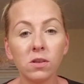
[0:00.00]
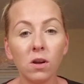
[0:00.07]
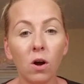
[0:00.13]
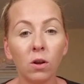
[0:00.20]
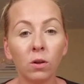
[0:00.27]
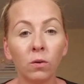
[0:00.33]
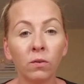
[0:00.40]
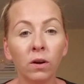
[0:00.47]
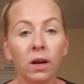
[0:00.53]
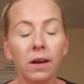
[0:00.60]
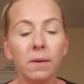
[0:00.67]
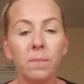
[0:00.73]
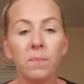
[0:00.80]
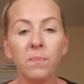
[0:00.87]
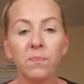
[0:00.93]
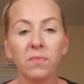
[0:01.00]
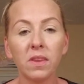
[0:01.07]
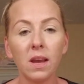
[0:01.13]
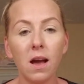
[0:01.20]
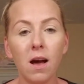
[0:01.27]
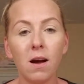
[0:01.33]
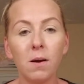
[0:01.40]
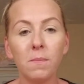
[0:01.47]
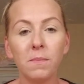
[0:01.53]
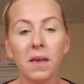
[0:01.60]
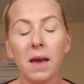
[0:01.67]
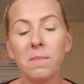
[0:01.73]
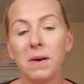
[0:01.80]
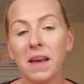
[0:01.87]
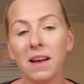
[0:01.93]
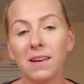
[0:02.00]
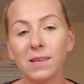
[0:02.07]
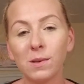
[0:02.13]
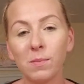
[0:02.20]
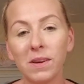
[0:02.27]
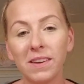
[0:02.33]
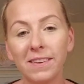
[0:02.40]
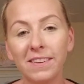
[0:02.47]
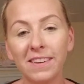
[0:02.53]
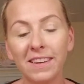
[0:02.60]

all over it. And my husband